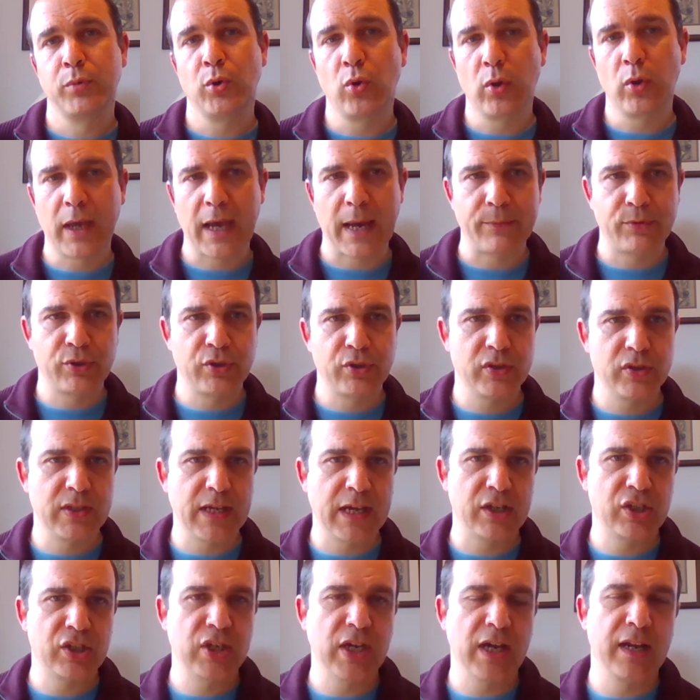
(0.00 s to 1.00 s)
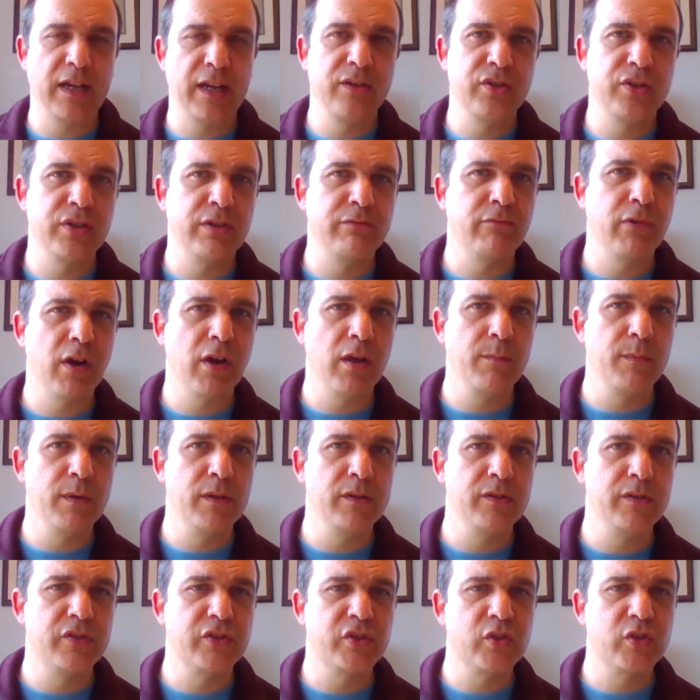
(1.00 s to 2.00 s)
Paul captures that challenge in
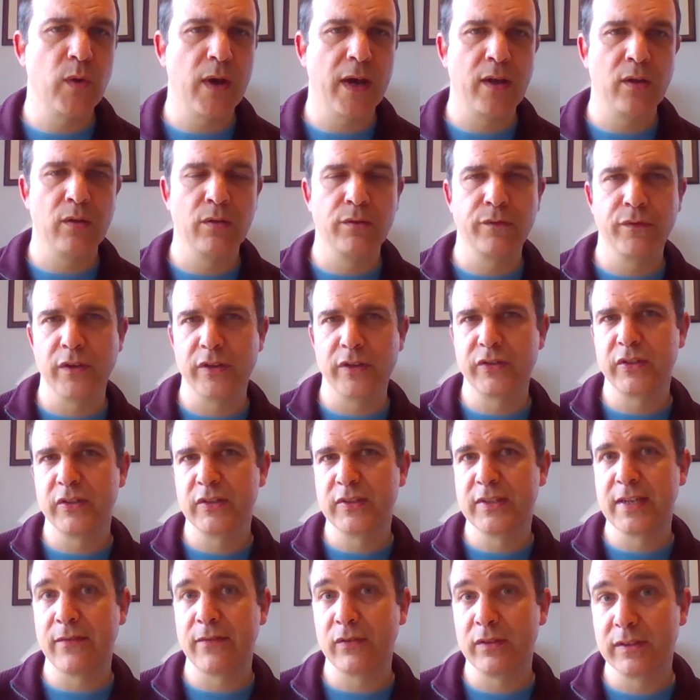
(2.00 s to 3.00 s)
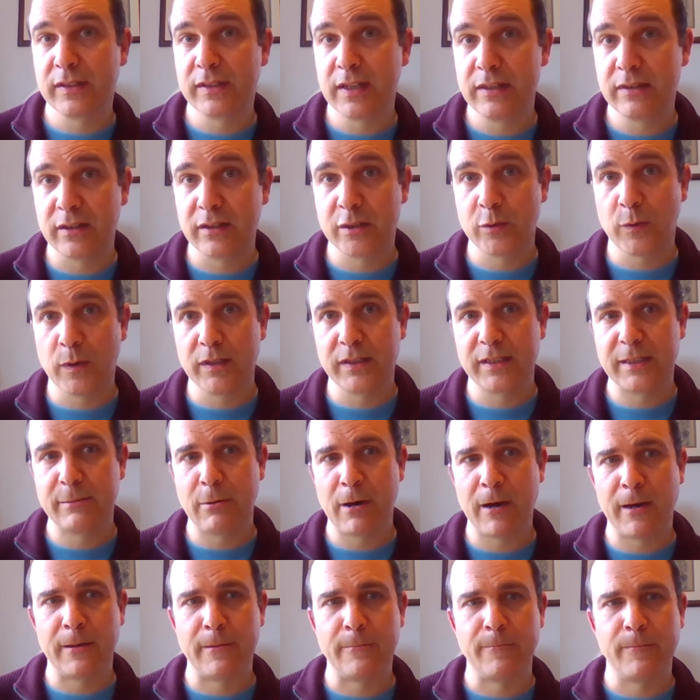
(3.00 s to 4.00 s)
Romans 12, verses 17 to
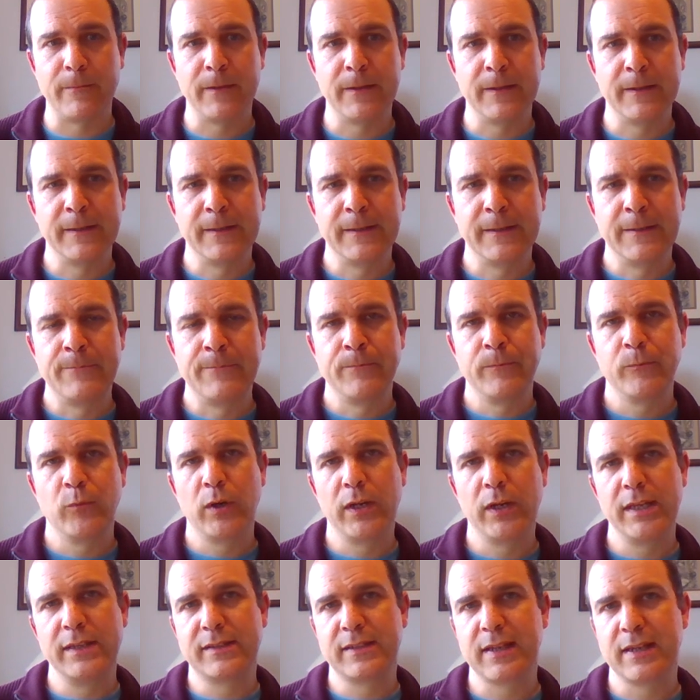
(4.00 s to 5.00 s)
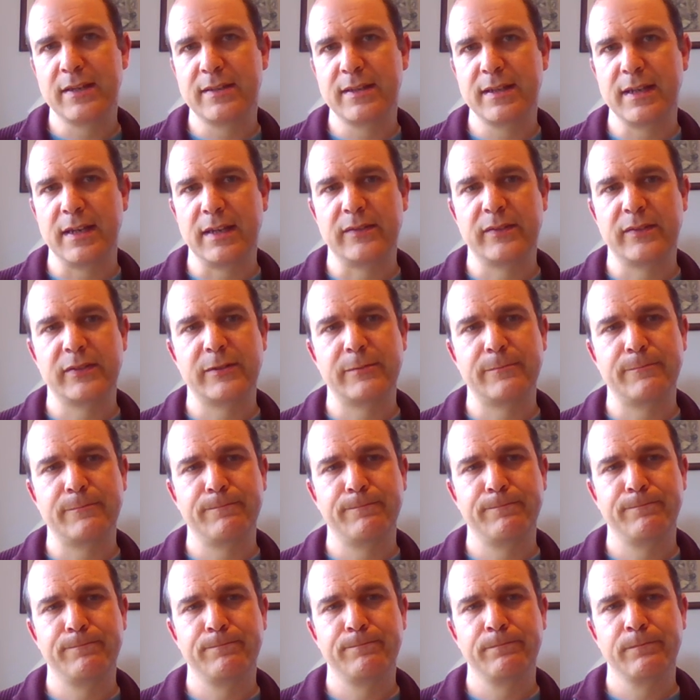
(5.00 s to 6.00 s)
21, when he says this:
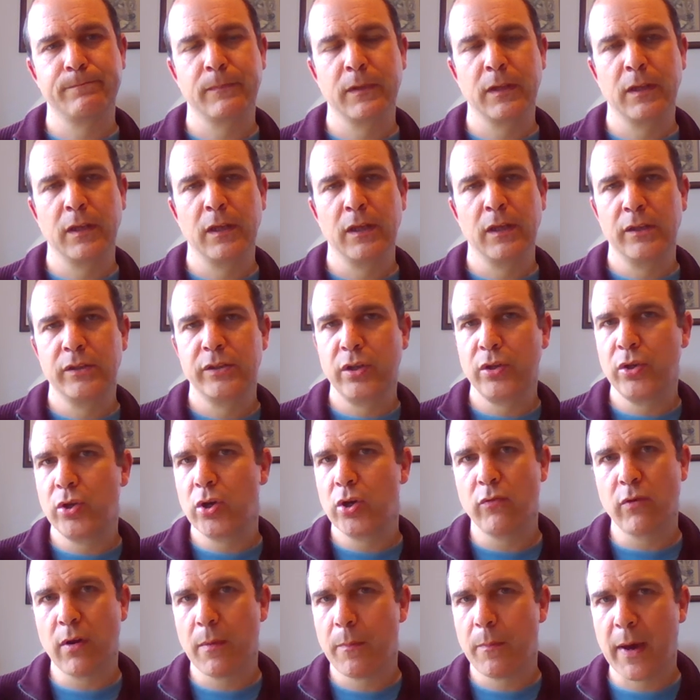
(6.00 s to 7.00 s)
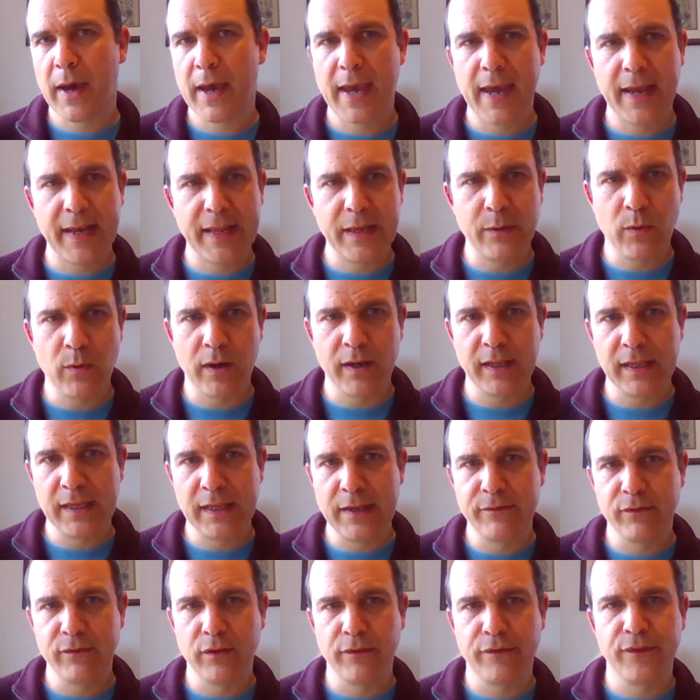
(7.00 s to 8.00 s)
Do not repay anyone
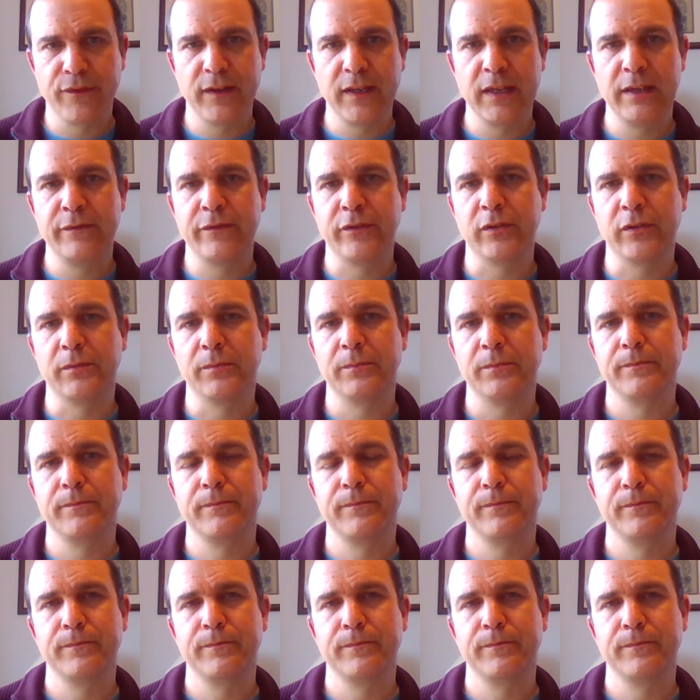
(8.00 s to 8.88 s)
evil for evil.